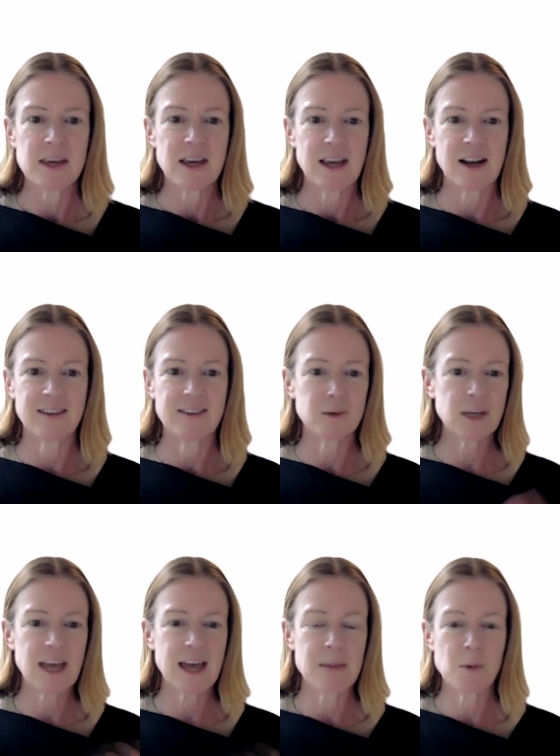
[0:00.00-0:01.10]
And I sort of
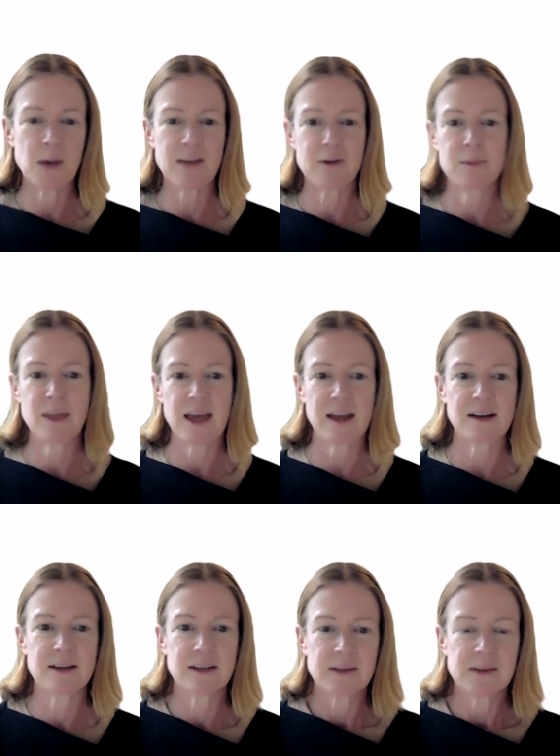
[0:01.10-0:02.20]
came away from that
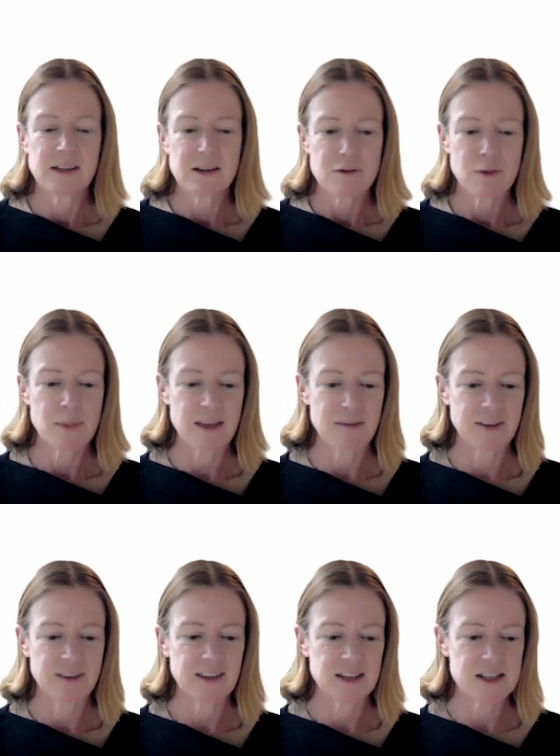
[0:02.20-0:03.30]

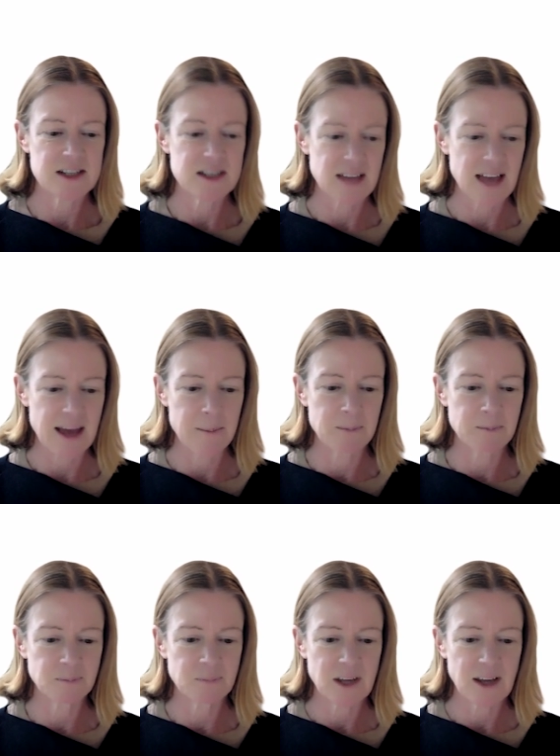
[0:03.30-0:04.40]
visit,
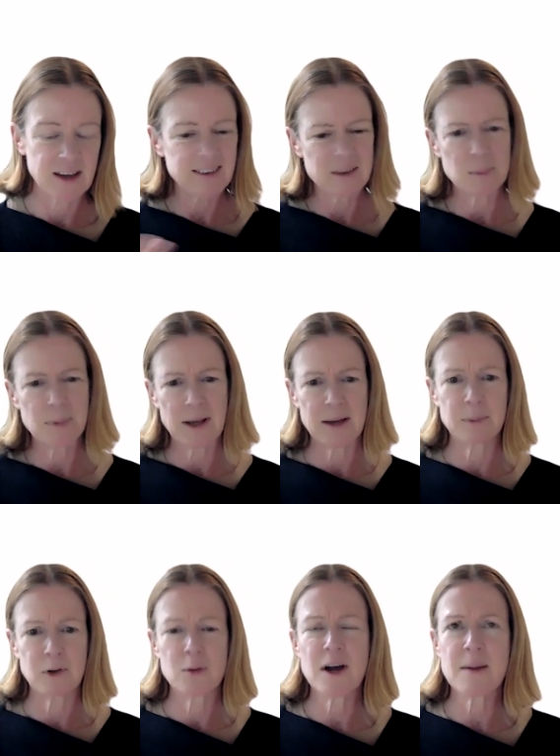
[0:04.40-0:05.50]
I guess it
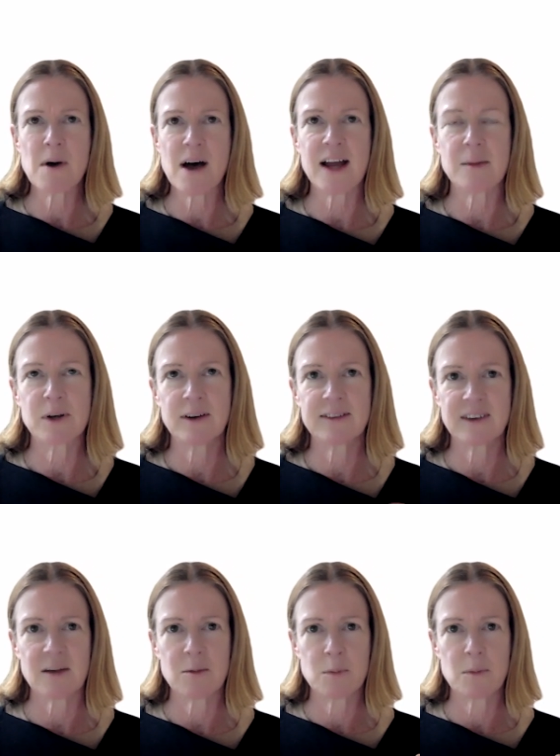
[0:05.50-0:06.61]
blew my mind, because
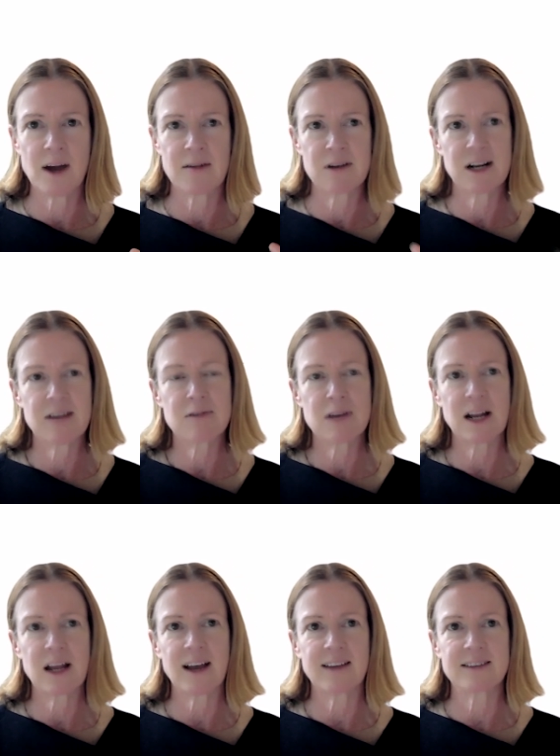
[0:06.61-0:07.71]
I really
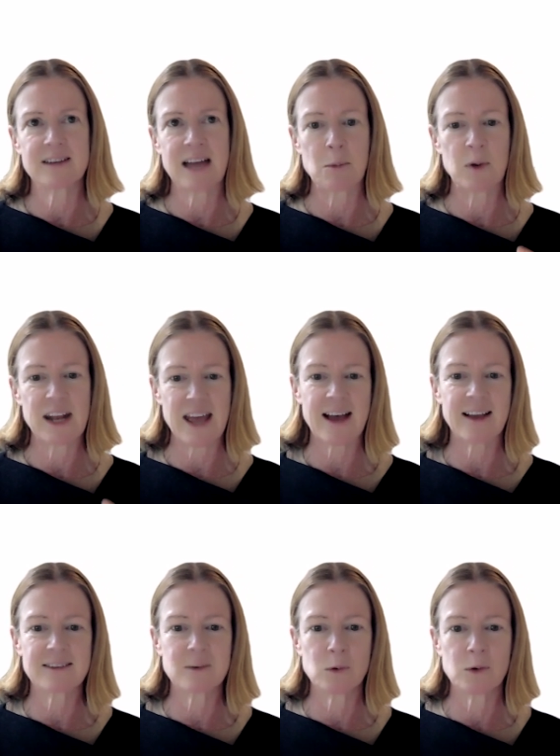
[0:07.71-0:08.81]
realized like we'd
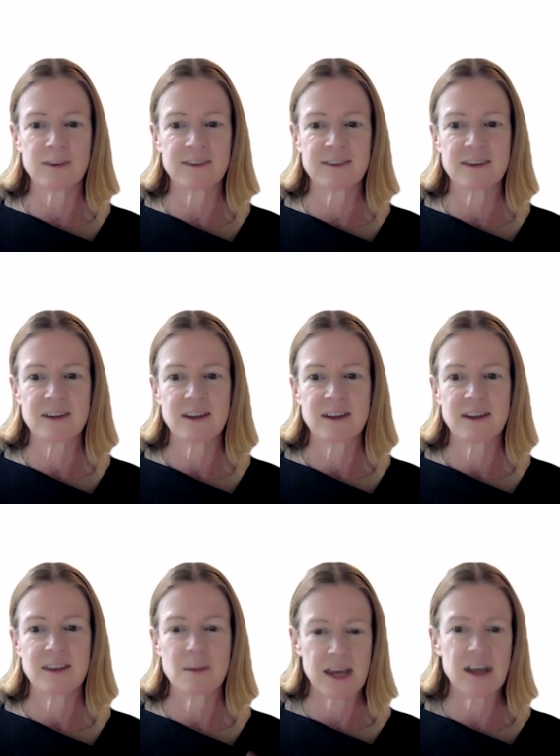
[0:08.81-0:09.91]
outsourced the
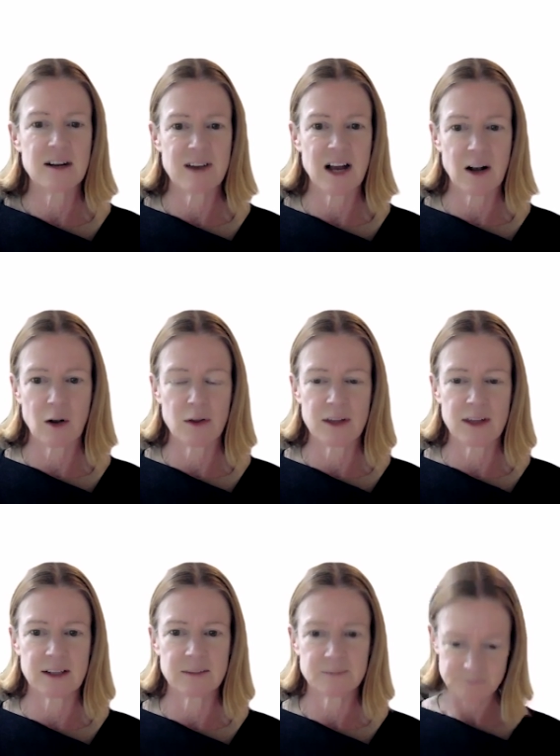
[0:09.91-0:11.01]
making of our clothing